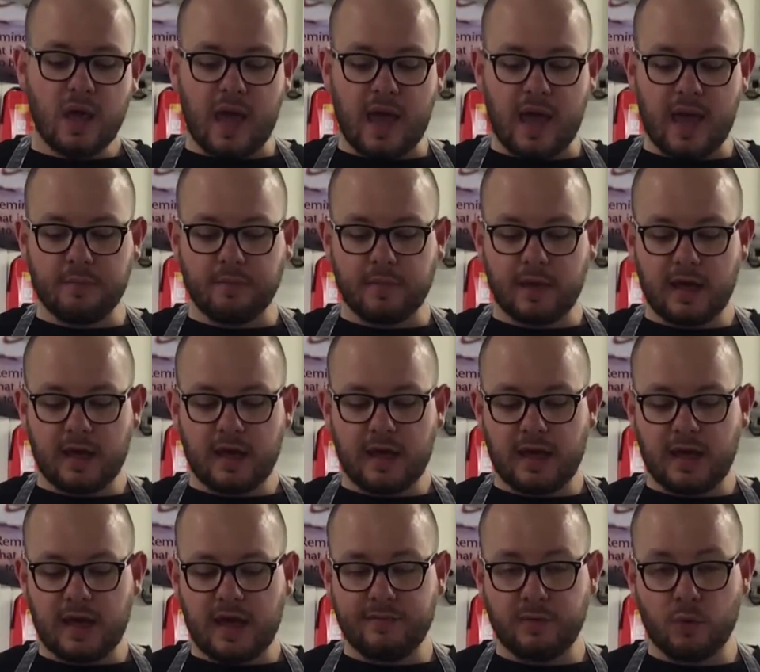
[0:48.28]

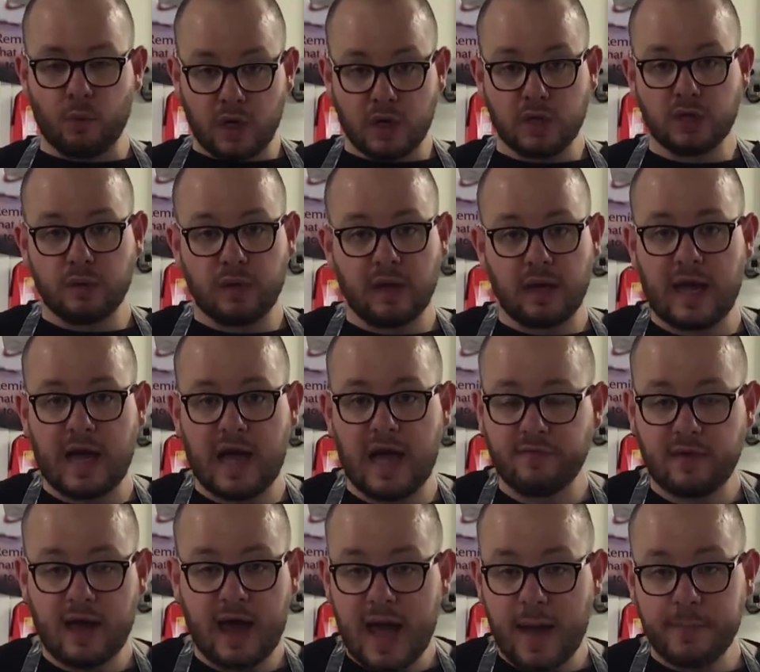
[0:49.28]
If you want to do it
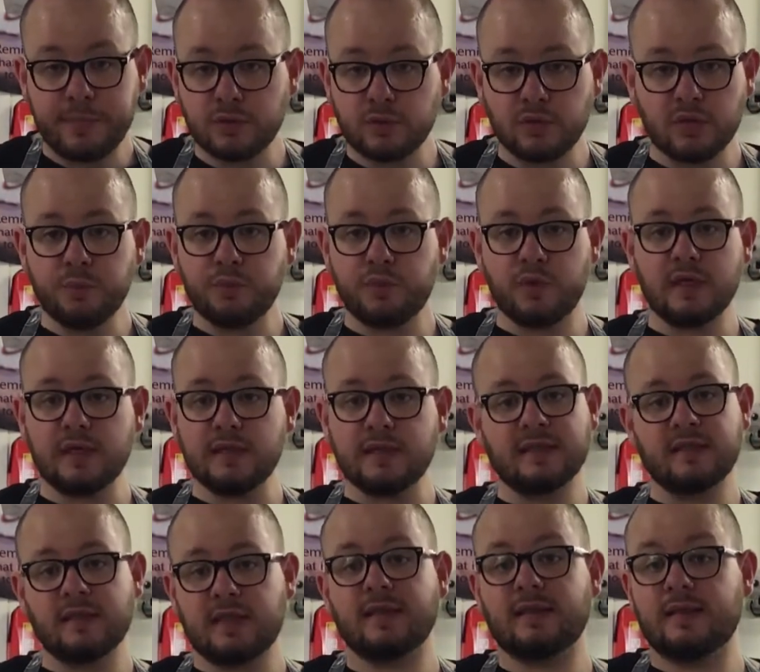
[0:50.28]
live, absolutely brilliant,
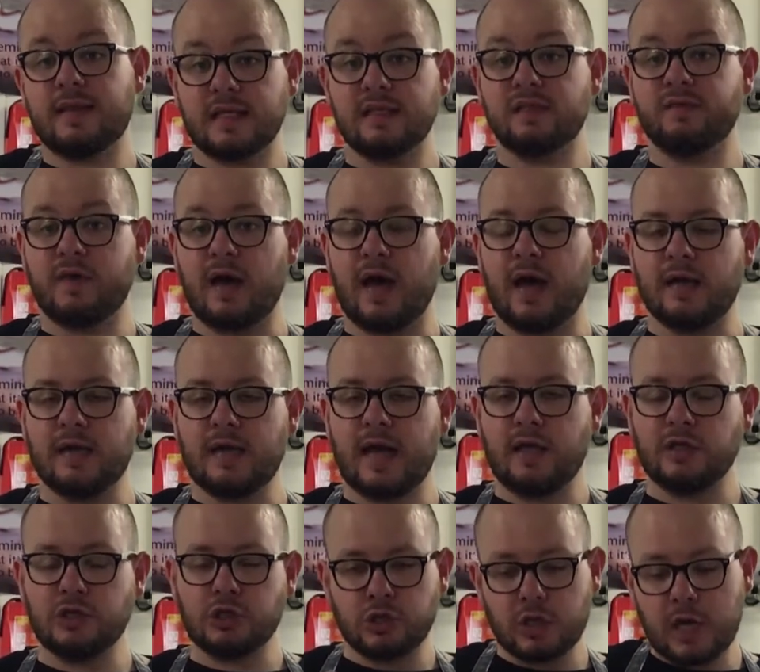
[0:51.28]
that's fine.
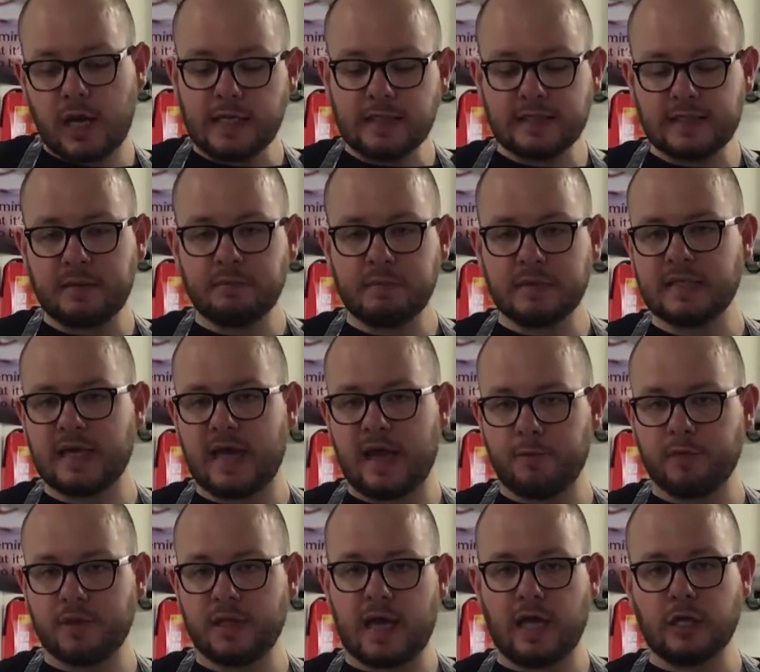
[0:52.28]
I'll try and take my time
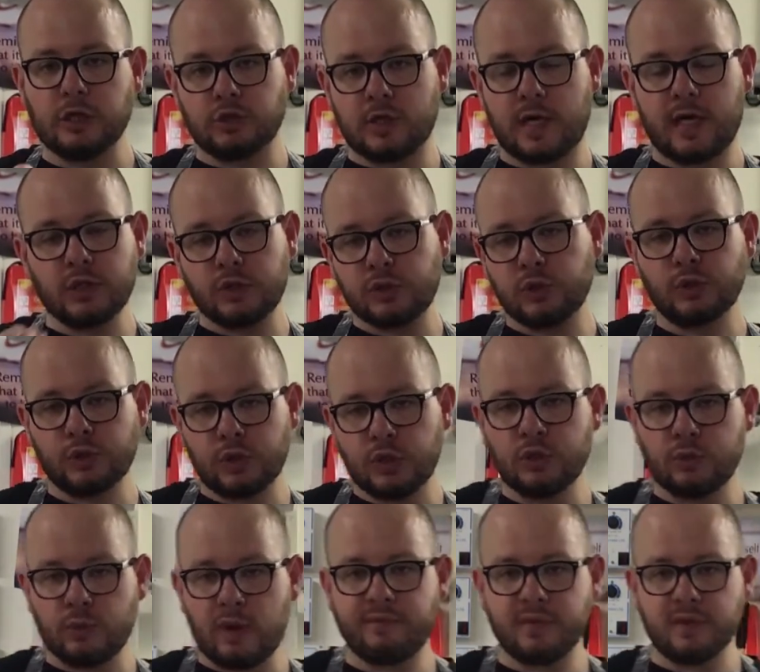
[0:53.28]
with it. I'll try and talk you
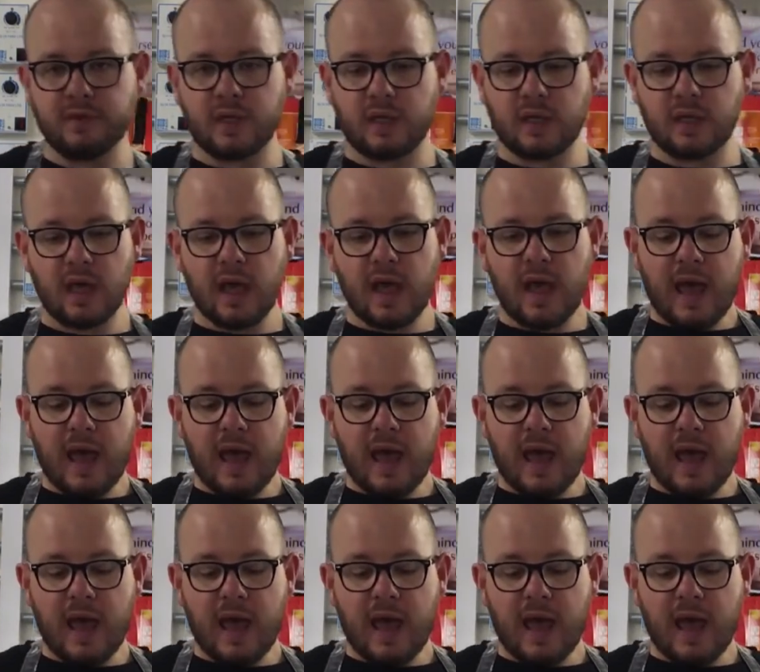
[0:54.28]
through everything.